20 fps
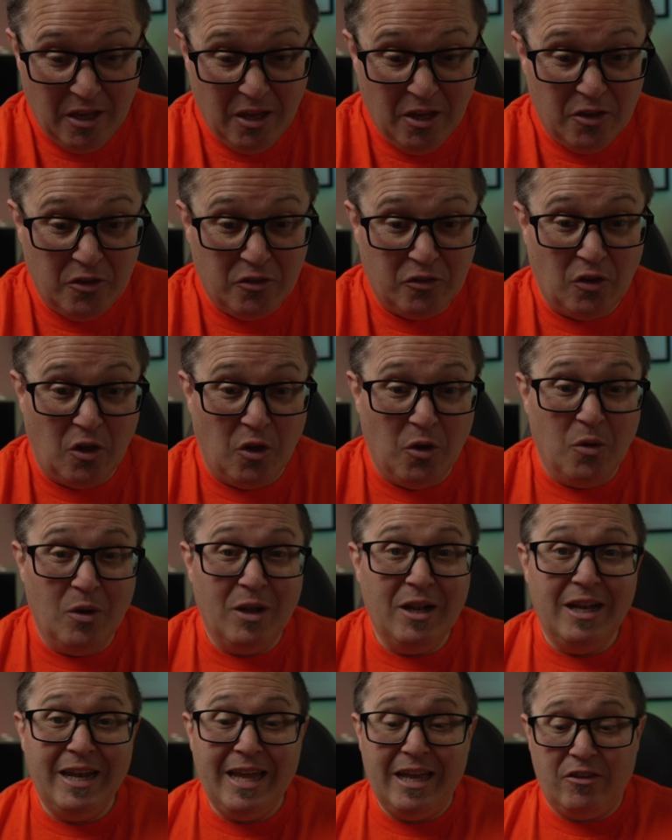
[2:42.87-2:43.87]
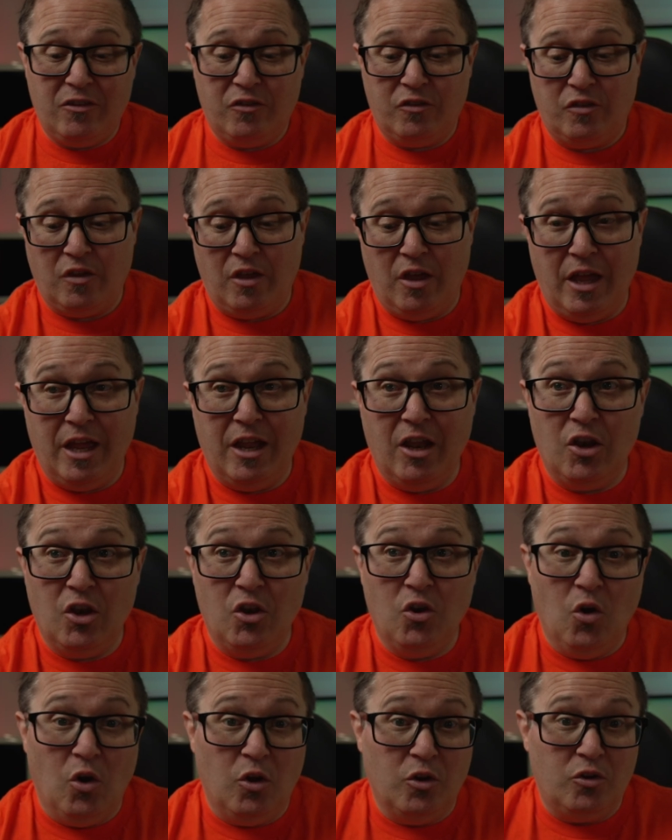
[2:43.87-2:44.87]
So let's
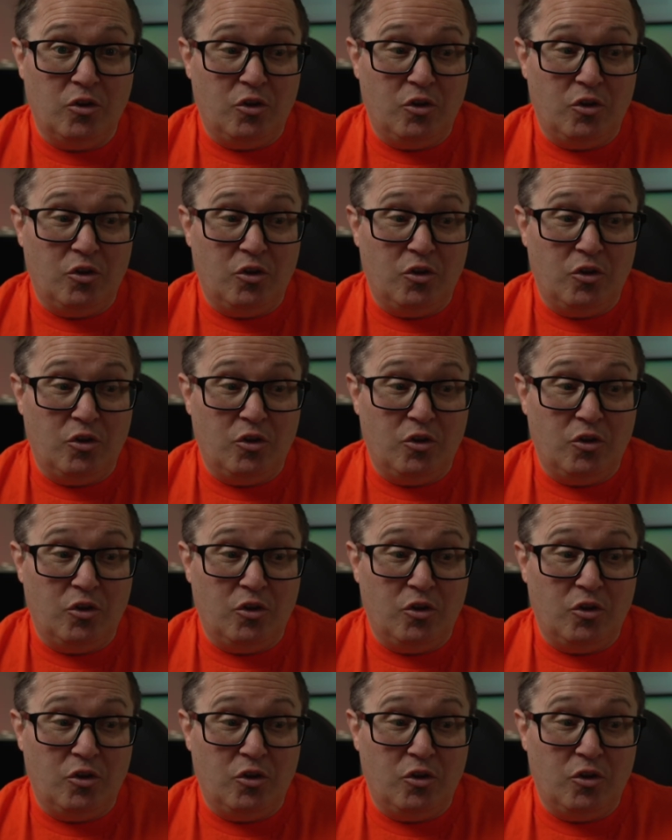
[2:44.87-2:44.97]
not